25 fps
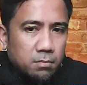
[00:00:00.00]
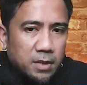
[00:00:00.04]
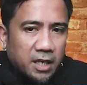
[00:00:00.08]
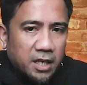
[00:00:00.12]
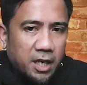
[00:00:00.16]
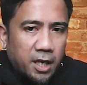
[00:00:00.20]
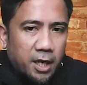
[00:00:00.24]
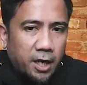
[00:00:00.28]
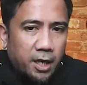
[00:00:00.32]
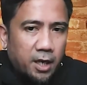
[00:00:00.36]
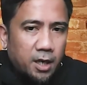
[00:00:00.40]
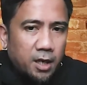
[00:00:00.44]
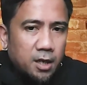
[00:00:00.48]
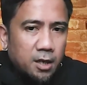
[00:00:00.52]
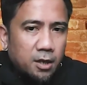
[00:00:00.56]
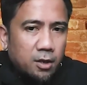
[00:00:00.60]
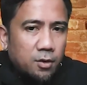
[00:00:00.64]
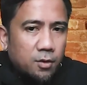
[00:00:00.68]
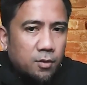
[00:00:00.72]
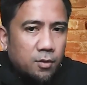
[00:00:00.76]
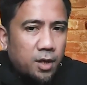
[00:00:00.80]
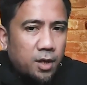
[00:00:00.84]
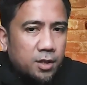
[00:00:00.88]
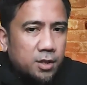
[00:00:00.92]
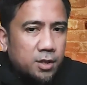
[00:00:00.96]
The king can
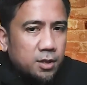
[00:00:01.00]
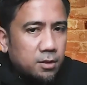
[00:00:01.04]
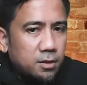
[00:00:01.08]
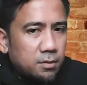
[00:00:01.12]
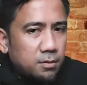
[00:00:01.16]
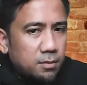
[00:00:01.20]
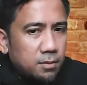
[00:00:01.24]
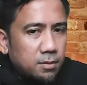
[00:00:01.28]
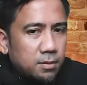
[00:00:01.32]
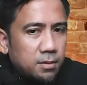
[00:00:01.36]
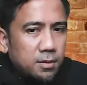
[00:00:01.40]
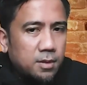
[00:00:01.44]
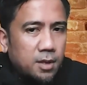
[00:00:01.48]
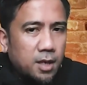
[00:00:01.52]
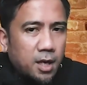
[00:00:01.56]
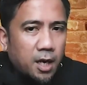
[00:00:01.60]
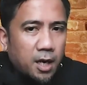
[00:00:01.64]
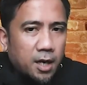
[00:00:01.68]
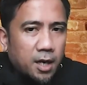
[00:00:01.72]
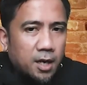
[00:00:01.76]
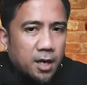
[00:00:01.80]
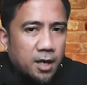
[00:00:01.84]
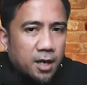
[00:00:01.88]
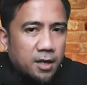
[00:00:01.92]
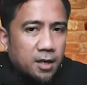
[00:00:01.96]
go h2
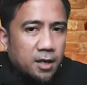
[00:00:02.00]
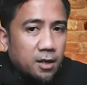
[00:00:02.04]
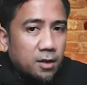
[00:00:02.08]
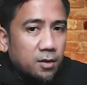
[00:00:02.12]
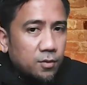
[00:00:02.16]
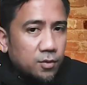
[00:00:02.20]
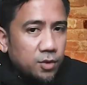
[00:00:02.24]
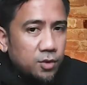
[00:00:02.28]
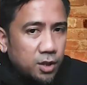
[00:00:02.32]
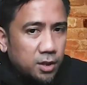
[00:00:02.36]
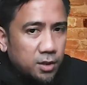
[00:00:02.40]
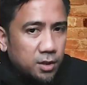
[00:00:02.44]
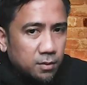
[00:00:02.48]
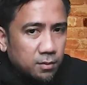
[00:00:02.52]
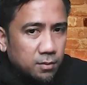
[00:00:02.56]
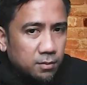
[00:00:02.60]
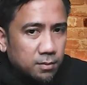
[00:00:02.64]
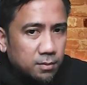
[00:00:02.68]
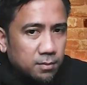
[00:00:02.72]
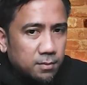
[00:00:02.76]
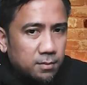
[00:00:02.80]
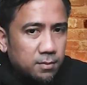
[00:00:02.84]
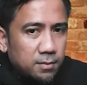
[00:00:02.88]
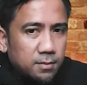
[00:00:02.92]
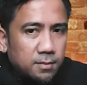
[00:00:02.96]
and I can go
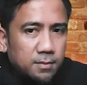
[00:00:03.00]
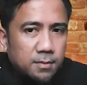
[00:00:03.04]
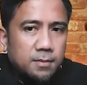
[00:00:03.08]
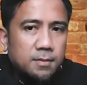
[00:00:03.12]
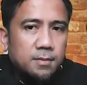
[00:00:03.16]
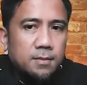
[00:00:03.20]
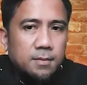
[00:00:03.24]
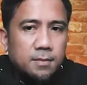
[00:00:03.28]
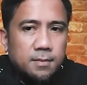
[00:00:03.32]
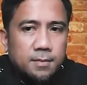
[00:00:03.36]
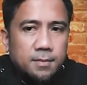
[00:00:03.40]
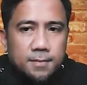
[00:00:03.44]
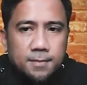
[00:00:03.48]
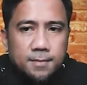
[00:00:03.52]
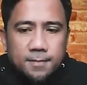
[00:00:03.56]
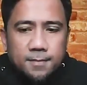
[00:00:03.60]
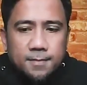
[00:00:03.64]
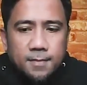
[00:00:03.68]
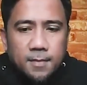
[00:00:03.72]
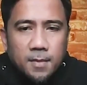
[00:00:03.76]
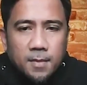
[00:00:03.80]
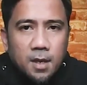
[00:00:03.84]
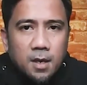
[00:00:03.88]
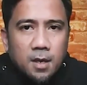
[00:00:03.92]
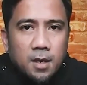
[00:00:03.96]

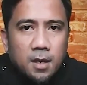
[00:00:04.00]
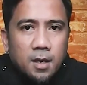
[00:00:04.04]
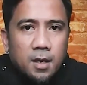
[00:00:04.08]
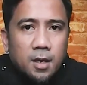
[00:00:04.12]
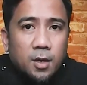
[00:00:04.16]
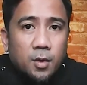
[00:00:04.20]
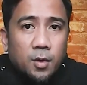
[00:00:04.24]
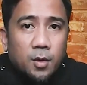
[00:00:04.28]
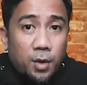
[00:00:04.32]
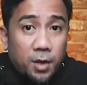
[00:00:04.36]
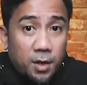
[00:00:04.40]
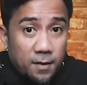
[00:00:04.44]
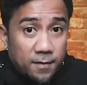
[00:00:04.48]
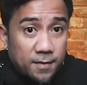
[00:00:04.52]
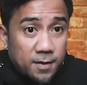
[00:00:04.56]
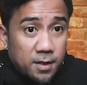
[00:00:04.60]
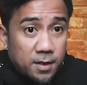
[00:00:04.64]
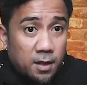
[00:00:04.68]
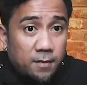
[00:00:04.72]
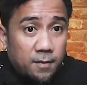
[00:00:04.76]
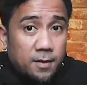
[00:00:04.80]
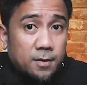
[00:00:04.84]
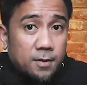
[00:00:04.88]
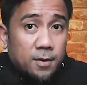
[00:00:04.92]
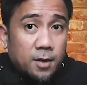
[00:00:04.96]
g2. Queen
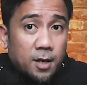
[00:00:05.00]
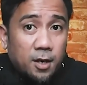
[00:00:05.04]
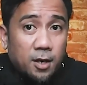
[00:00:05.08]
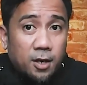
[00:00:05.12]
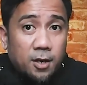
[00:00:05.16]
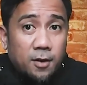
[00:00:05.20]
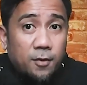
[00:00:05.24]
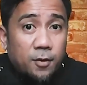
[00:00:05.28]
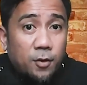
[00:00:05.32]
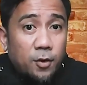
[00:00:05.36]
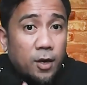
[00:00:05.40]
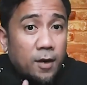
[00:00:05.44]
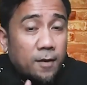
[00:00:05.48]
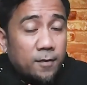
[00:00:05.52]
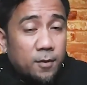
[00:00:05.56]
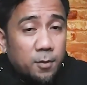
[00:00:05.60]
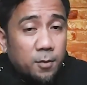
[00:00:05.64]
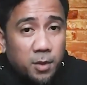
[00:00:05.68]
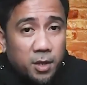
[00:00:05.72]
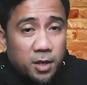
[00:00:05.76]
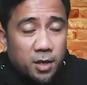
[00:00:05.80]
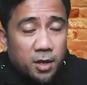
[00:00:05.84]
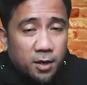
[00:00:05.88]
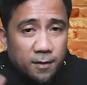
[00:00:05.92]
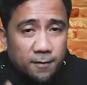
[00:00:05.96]
f7. Okay, you have
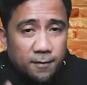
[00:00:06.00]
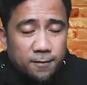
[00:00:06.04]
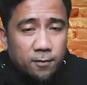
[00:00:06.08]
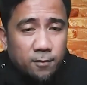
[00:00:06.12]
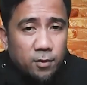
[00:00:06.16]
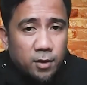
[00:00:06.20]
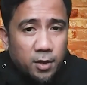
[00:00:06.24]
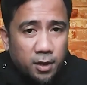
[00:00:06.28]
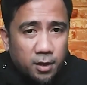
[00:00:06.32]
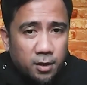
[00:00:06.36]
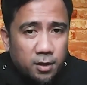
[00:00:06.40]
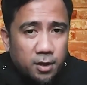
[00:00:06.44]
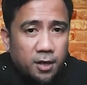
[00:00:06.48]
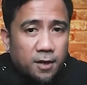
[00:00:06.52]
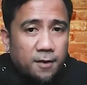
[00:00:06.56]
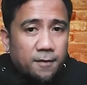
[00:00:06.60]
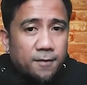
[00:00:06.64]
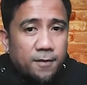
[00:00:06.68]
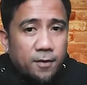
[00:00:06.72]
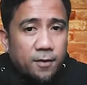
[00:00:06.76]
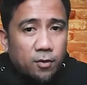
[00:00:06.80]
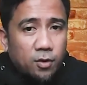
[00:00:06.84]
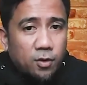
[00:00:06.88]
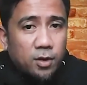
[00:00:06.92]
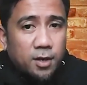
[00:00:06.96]
to be careful here.
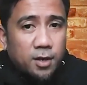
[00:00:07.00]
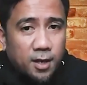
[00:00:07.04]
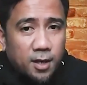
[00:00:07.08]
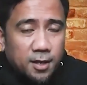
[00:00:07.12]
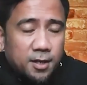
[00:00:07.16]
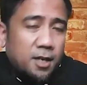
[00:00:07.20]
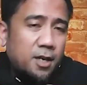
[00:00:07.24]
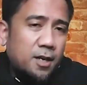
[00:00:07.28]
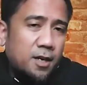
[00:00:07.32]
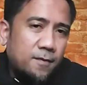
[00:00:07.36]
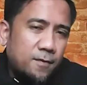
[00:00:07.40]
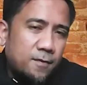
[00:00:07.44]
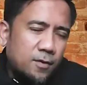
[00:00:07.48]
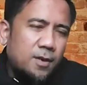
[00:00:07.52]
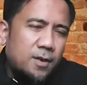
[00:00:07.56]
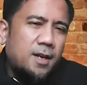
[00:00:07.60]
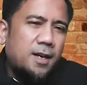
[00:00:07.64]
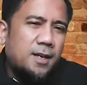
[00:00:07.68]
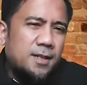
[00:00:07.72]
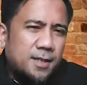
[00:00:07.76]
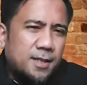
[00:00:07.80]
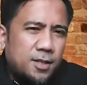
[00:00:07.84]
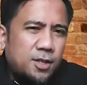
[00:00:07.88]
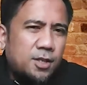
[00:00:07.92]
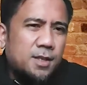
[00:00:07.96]
If you're not careful,
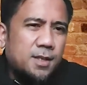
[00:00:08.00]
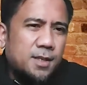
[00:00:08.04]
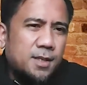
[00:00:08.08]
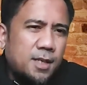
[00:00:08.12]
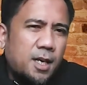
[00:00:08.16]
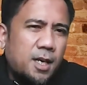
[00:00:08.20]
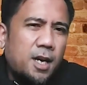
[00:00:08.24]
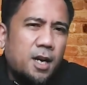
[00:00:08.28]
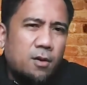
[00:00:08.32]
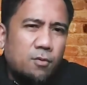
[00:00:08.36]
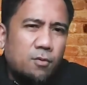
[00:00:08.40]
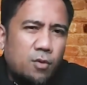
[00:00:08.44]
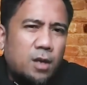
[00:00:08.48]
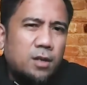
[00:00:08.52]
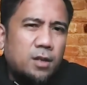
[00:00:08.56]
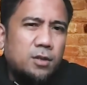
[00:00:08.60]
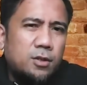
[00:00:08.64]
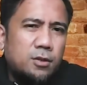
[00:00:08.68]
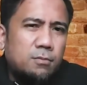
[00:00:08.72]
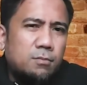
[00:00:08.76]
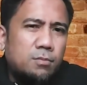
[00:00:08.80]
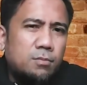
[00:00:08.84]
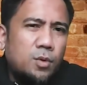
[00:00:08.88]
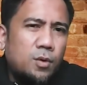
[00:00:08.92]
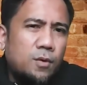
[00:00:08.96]
let's just say a
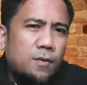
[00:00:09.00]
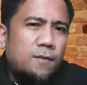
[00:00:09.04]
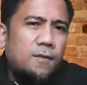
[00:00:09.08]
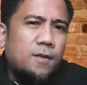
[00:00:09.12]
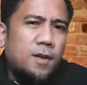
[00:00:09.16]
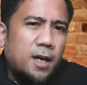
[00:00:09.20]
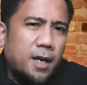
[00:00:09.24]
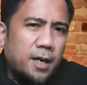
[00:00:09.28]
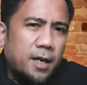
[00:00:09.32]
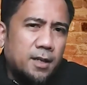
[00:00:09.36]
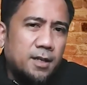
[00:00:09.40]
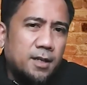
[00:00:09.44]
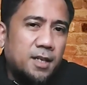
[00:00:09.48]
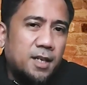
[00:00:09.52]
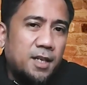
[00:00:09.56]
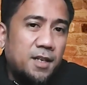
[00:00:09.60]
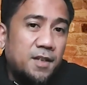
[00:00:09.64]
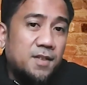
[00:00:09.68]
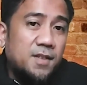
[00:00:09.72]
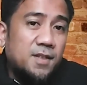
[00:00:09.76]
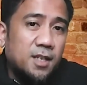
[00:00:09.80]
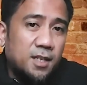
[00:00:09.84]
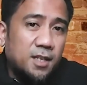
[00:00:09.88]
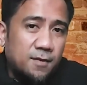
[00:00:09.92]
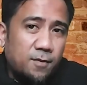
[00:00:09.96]
random move like
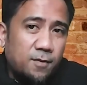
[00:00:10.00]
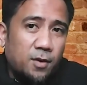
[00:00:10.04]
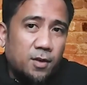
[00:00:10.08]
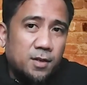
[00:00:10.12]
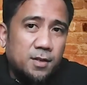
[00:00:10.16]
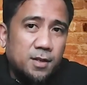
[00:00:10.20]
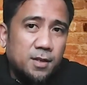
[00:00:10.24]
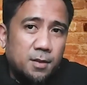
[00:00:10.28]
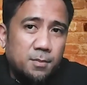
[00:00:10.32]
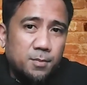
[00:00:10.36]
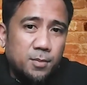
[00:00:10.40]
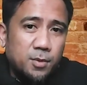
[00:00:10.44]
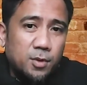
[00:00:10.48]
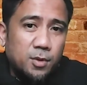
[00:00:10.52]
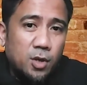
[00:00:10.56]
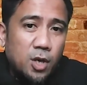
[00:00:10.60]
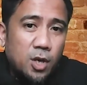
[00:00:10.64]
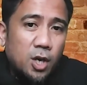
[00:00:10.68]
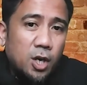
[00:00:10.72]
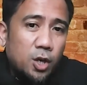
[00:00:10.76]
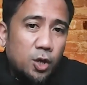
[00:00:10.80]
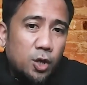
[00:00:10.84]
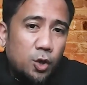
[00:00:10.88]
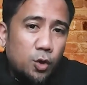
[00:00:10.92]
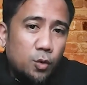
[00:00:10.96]
d6, for example,
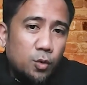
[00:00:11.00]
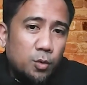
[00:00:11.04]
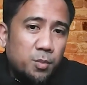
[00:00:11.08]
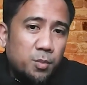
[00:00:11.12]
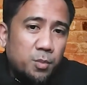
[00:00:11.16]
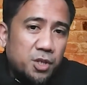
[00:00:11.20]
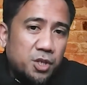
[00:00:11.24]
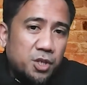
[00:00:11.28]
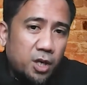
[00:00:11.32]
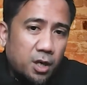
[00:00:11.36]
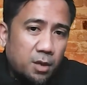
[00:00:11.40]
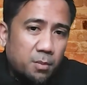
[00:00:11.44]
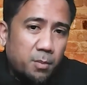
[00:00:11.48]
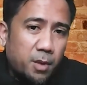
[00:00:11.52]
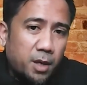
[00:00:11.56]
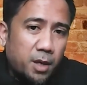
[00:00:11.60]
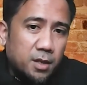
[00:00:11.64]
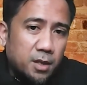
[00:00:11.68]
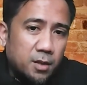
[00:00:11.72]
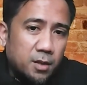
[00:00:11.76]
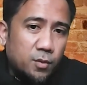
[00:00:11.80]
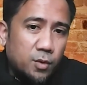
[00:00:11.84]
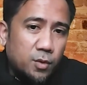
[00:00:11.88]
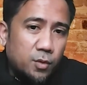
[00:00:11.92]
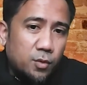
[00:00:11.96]
you will be
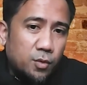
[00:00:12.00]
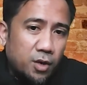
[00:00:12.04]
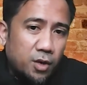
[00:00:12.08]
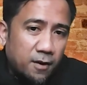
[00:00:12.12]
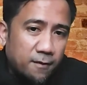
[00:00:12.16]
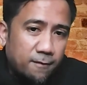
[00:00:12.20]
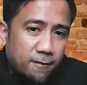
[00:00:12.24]
checkmated with rook